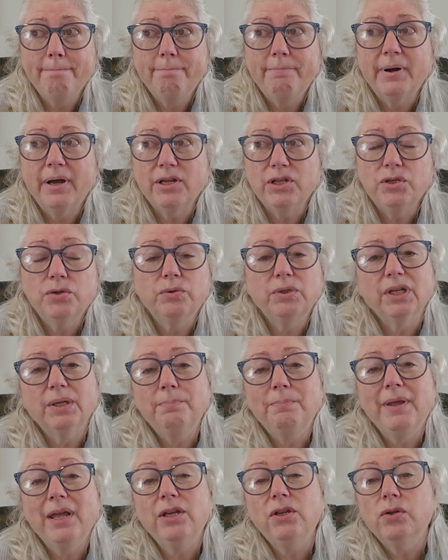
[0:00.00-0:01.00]
but you
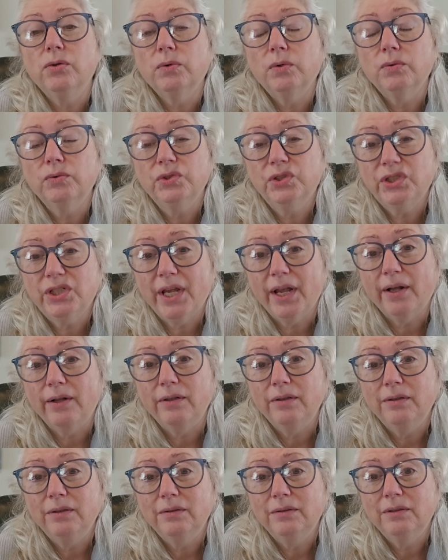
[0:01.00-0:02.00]
can make your own
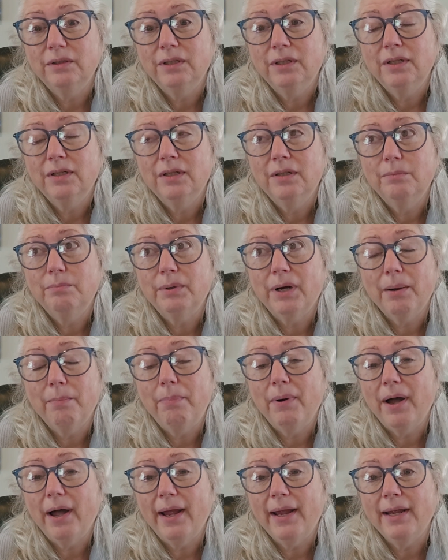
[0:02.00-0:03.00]
sale by
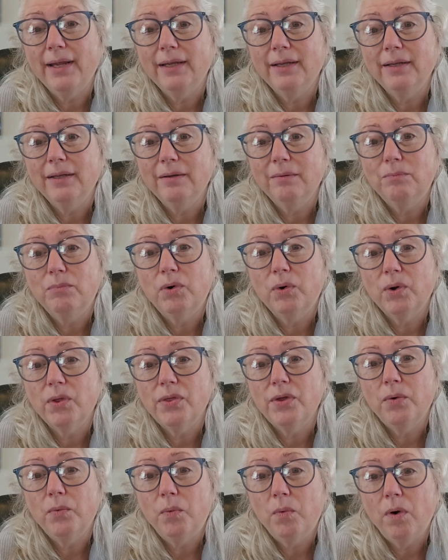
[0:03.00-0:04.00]
buying more
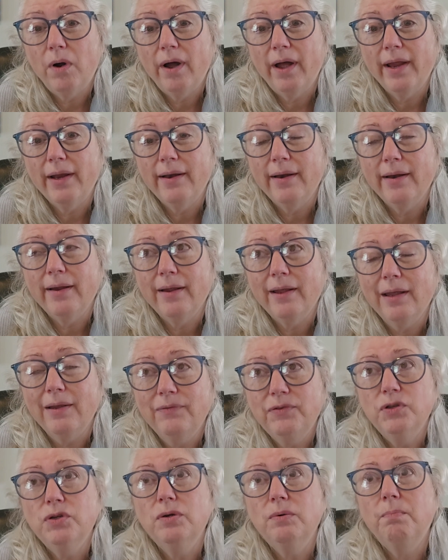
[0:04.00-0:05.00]
than one.
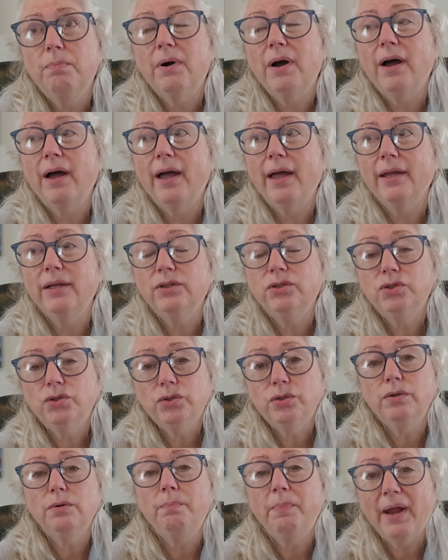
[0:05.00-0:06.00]
If you buy
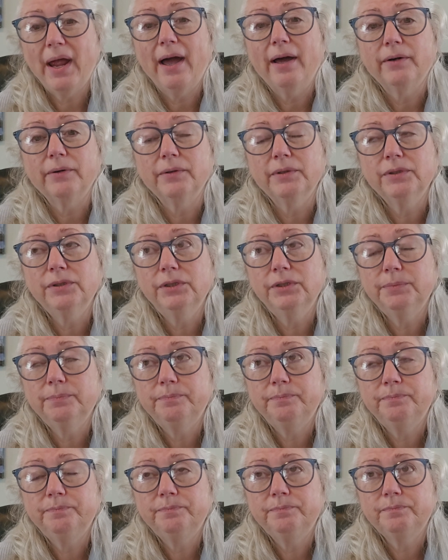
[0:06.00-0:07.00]
2 patterns,
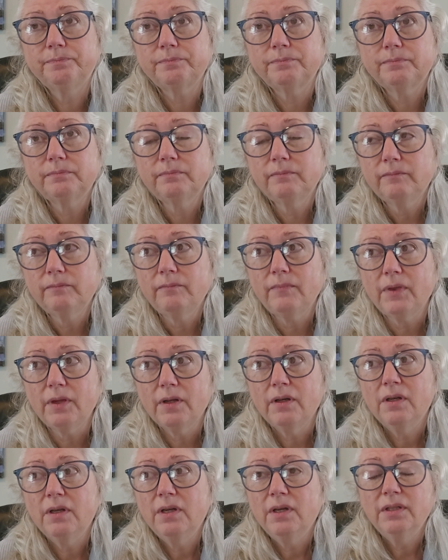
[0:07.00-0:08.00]

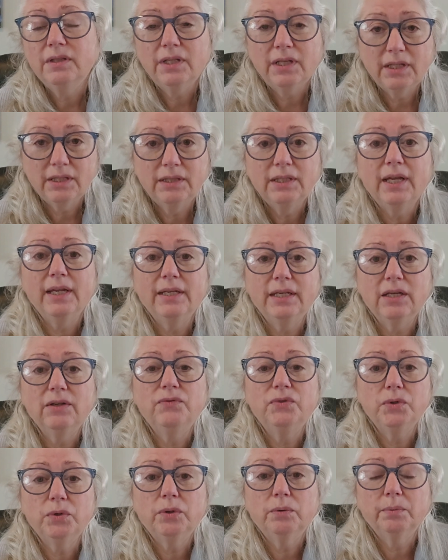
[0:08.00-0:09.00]
then they give
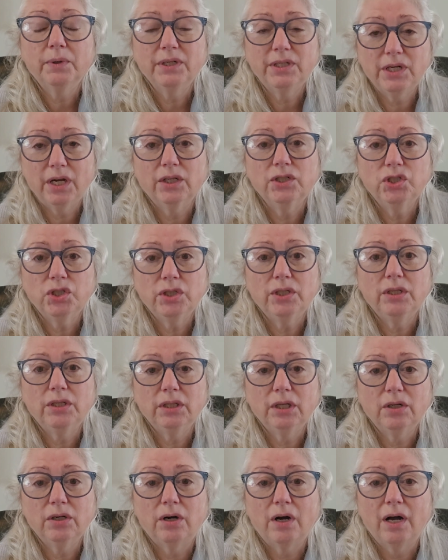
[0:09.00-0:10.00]
you a reduction in
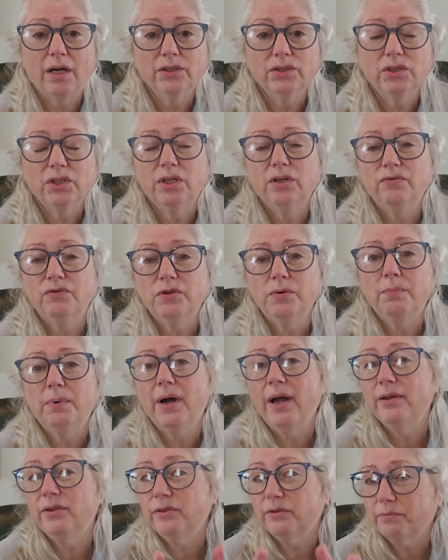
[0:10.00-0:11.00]
the cost. And if you
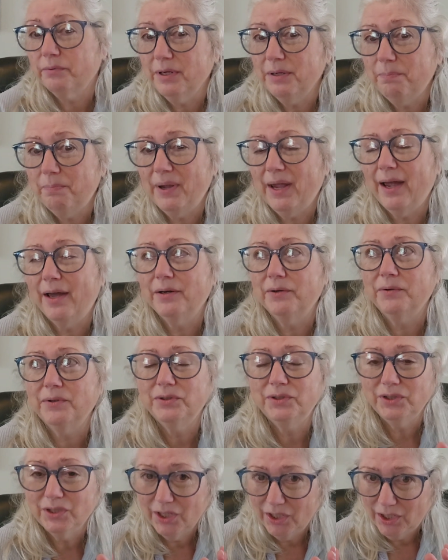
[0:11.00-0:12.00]
buy 3
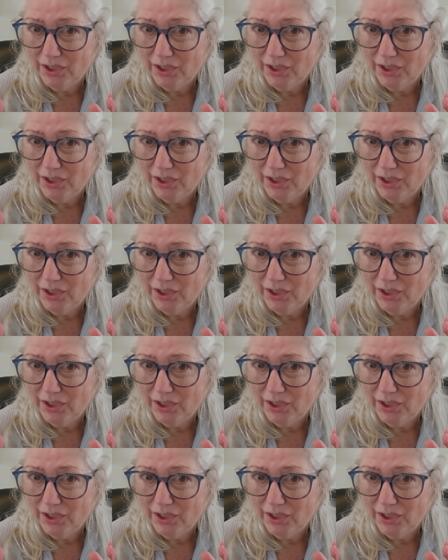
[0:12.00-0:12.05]
patterns,